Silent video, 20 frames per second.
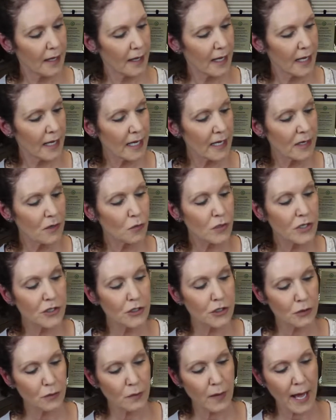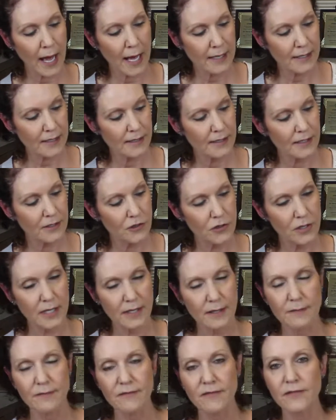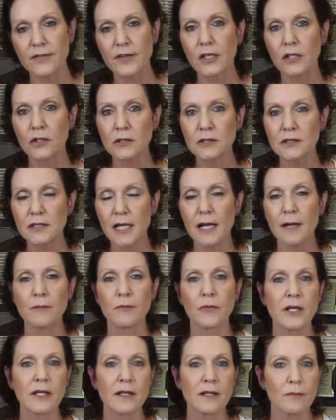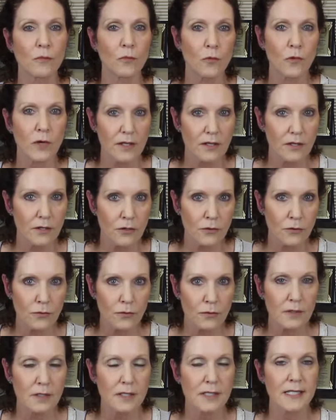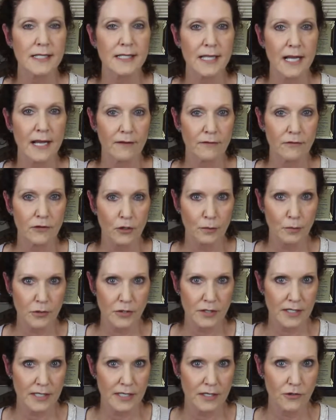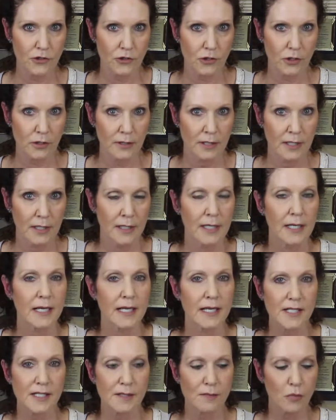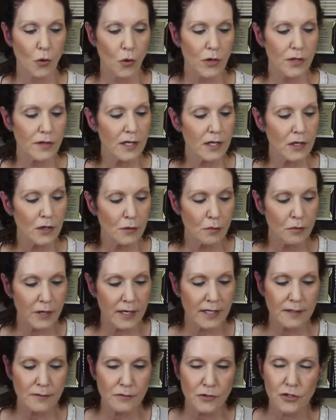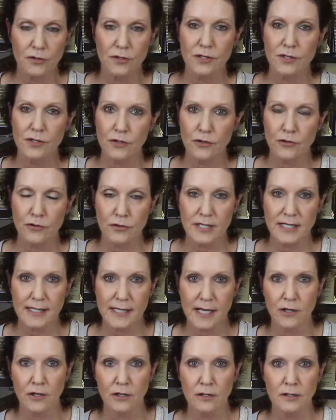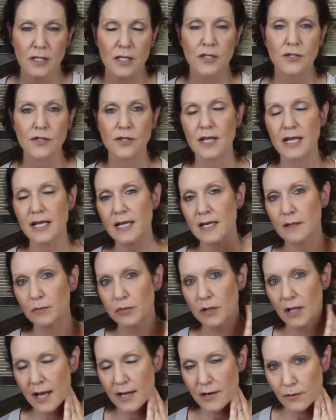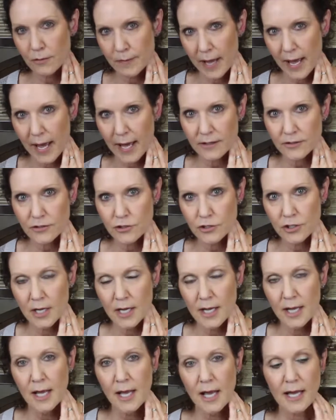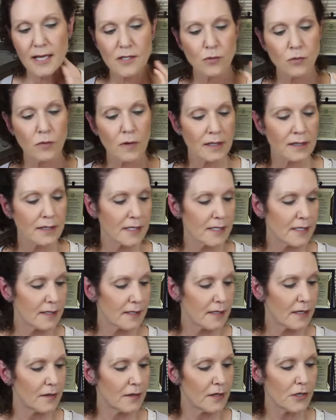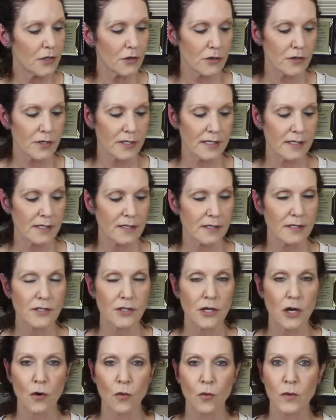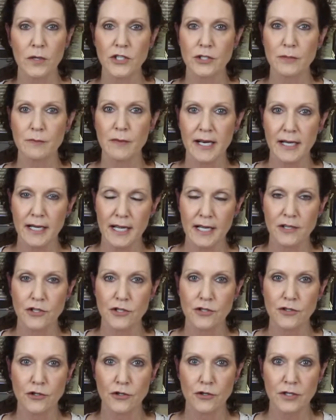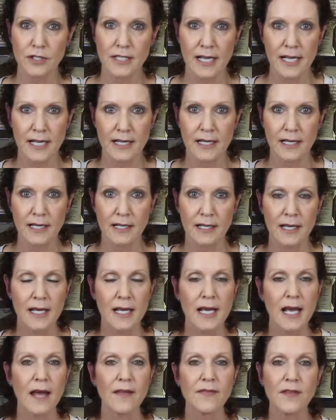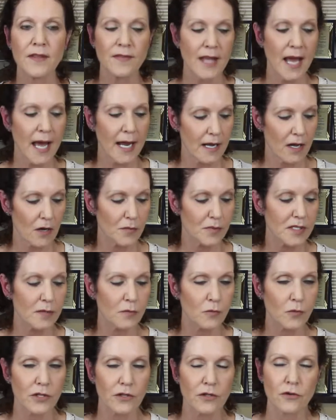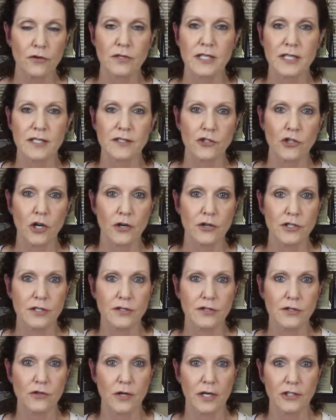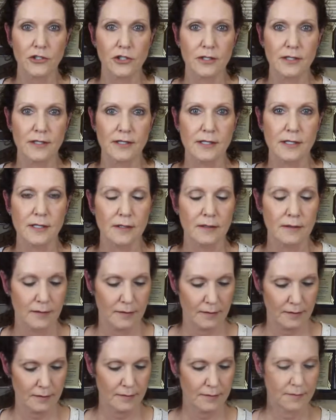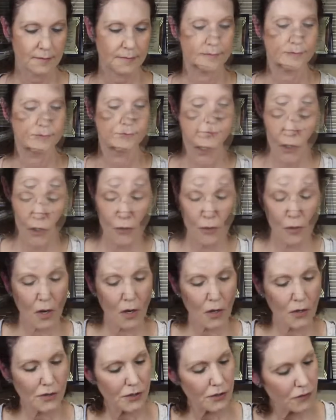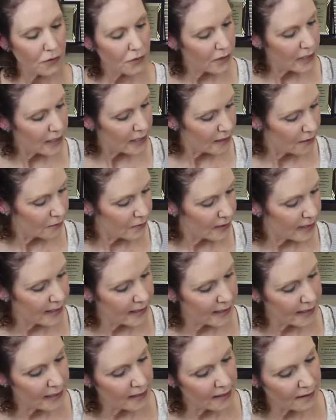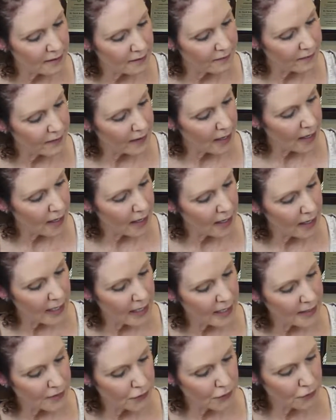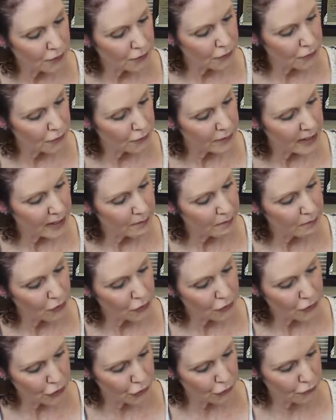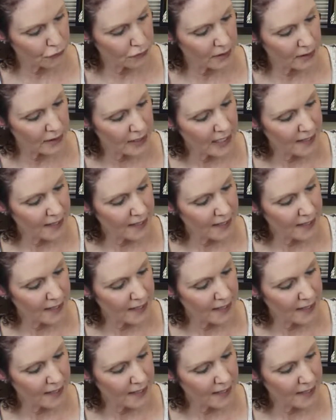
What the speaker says: and we do ask that you get them filled and bring them with you the day of your procedure. It's important that you bring them to the surgery center so they can apply your patch, as well as the nurses know which medications you're taking, and then that helps them with your discharge instructions. You are also going to receive a surgery brochure.